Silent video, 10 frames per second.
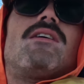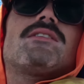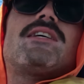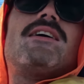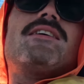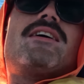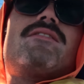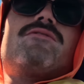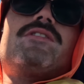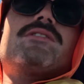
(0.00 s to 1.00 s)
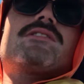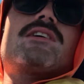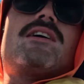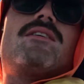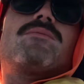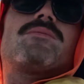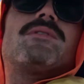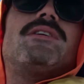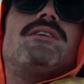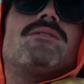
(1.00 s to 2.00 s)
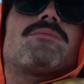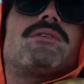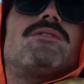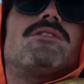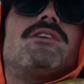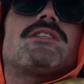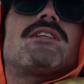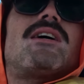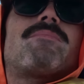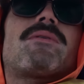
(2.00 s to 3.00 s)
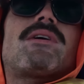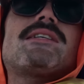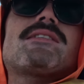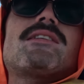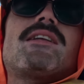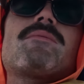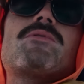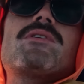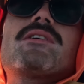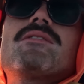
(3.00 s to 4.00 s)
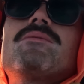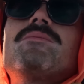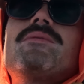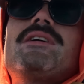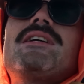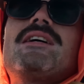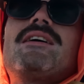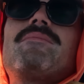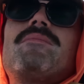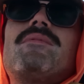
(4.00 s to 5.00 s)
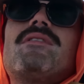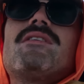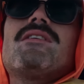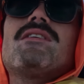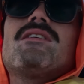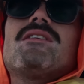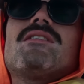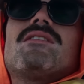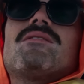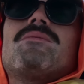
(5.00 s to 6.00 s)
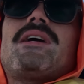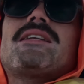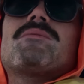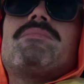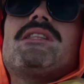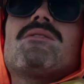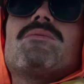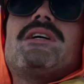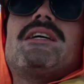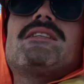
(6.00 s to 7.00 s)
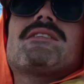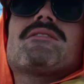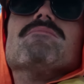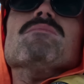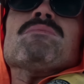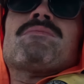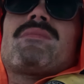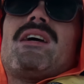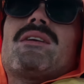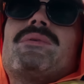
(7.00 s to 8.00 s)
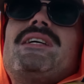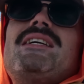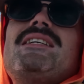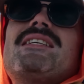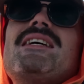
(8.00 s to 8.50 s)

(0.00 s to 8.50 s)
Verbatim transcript: I'll tell you, it feels uh, real, real good to not be racing anymore. We um, we had to beat the wind, and we